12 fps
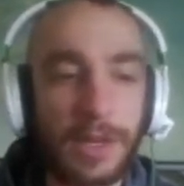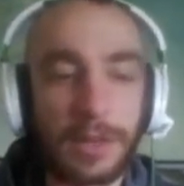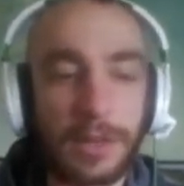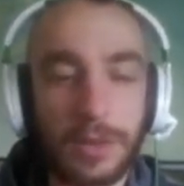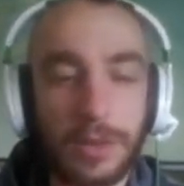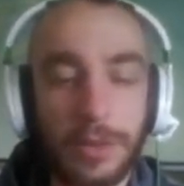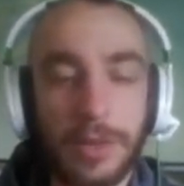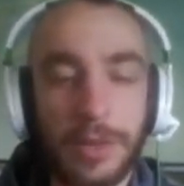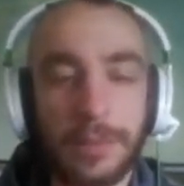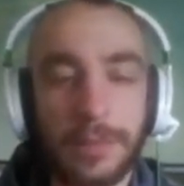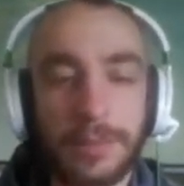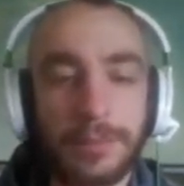killed Norman.
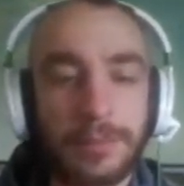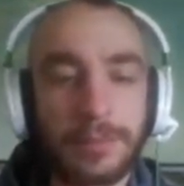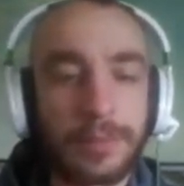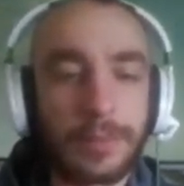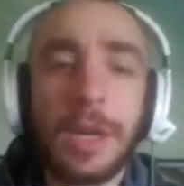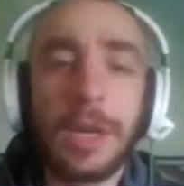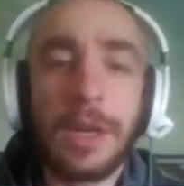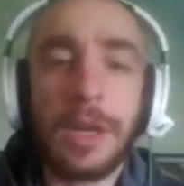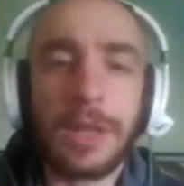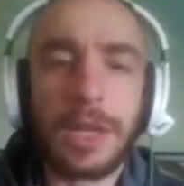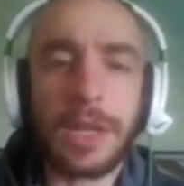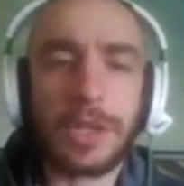
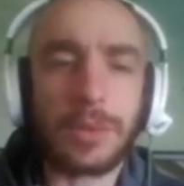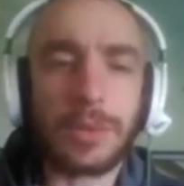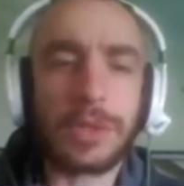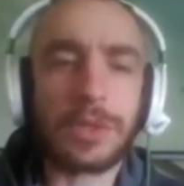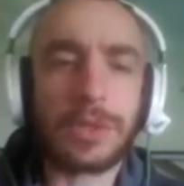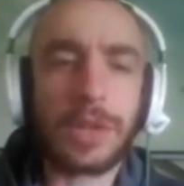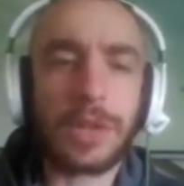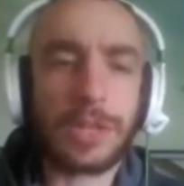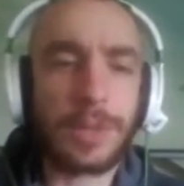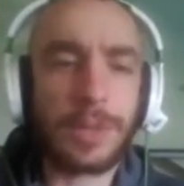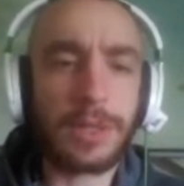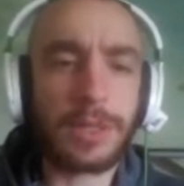The kitchen was a trash
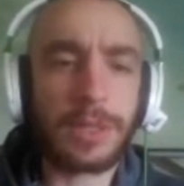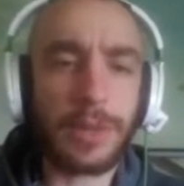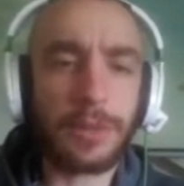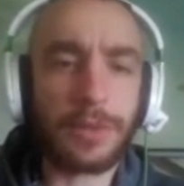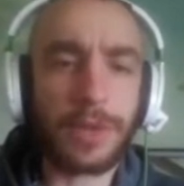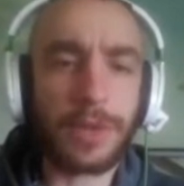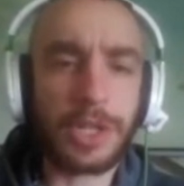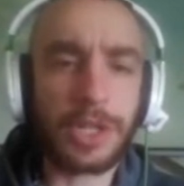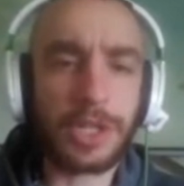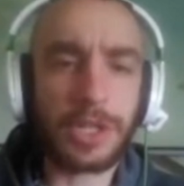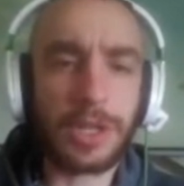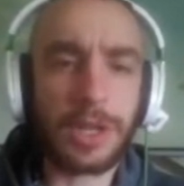bin, smelled
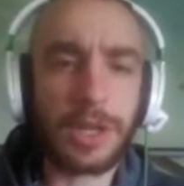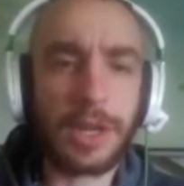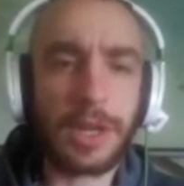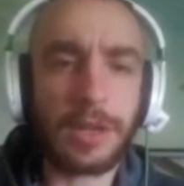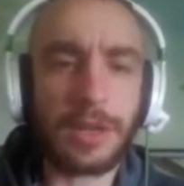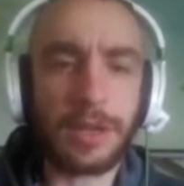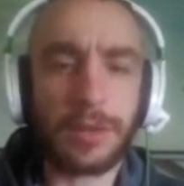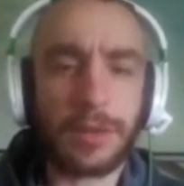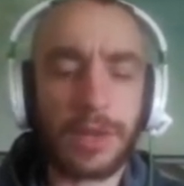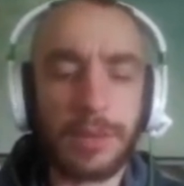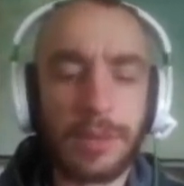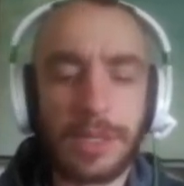fresh. I didn't dig through
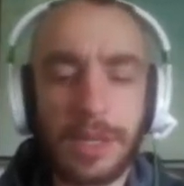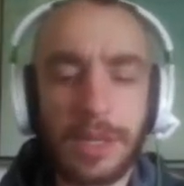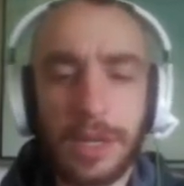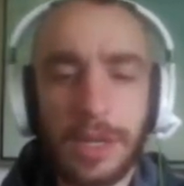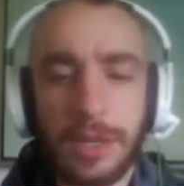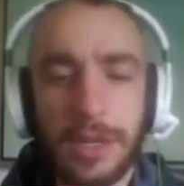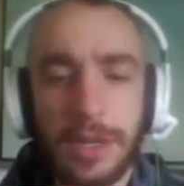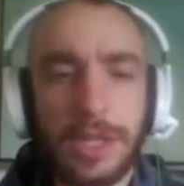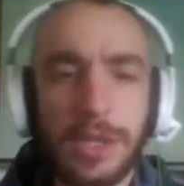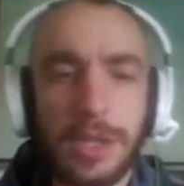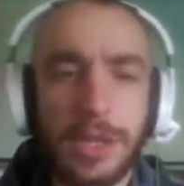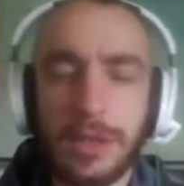that mess, did I?
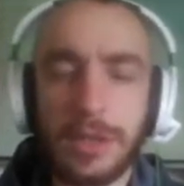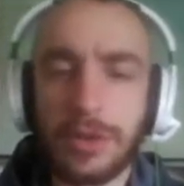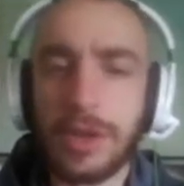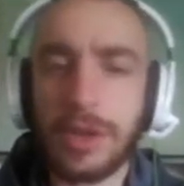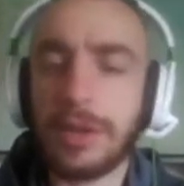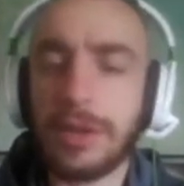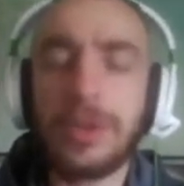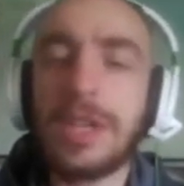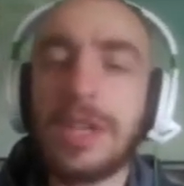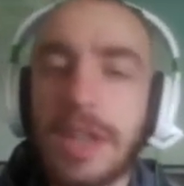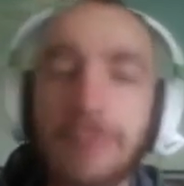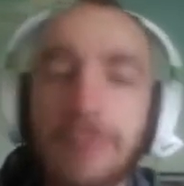Yes, you did. You
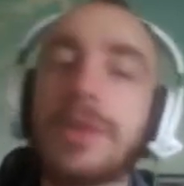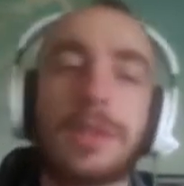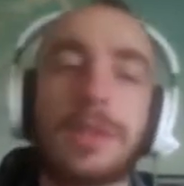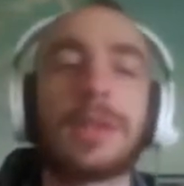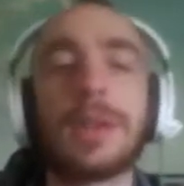did everything.